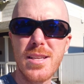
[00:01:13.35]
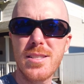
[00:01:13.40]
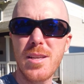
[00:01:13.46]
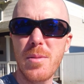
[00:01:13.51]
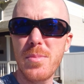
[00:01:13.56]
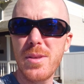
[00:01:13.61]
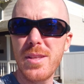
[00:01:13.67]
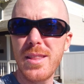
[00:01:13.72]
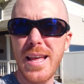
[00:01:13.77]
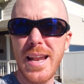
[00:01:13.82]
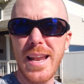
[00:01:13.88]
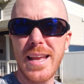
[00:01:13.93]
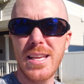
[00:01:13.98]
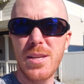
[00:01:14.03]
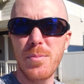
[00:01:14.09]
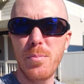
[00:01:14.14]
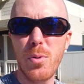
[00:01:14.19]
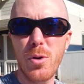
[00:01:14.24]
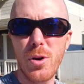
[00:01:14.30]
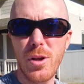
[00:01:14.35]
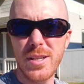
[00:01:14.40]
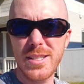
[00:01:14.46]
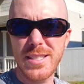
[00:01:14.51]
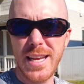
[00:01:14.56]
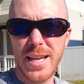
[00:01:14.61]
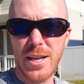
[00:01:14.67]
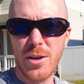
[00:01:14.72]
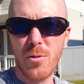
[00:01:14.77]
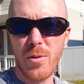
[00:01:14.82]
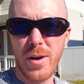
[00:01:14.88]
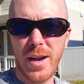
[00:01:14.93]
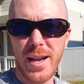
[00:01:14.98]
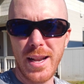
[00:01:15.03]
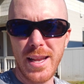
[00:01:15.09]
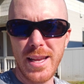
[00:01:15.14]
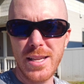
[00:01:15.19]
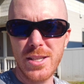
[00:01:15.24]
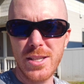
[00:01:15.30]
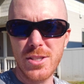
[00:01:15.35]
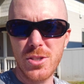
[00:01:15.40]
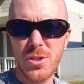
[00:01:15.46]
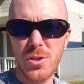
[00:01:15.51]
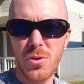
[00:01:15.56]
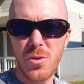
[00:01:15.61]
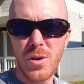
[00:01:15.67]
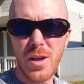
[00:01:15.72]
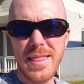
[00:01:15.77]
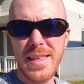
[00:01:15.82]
something that I could put 10 grand into,